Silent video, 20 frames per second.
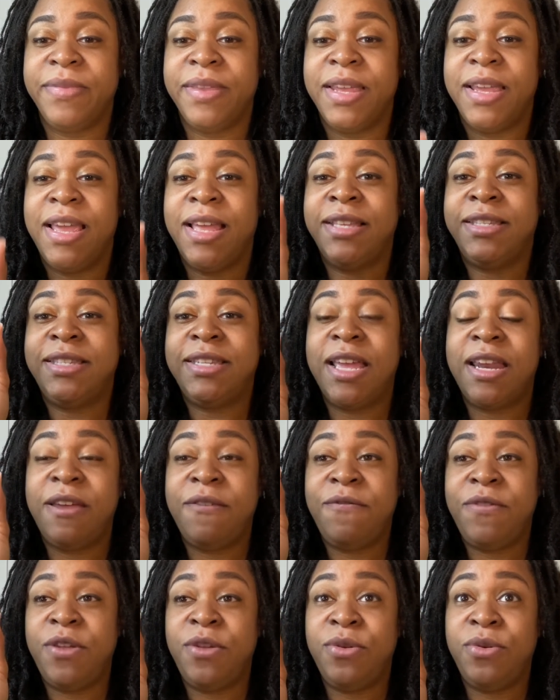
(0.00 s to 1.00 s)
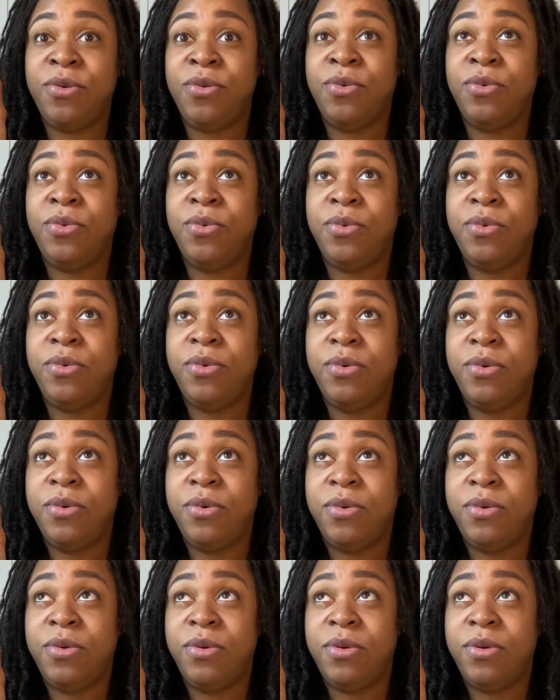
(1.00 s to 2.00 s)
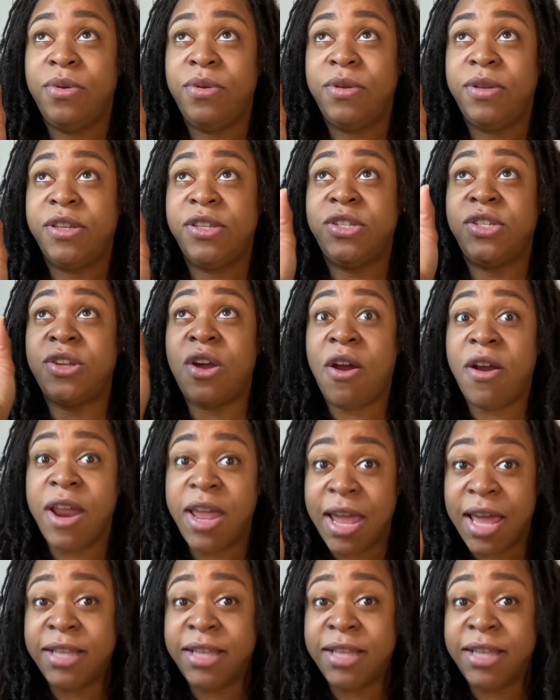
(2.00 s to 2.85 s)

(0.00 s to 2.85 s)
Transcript: instead of you starting